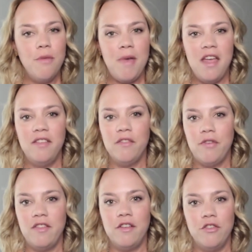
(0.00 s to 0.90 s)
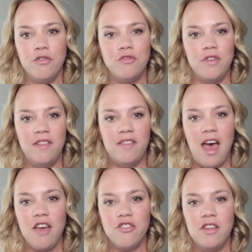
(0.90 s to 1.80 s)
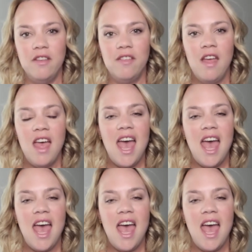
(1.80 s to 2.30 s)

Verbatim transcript: the pace of residential transactions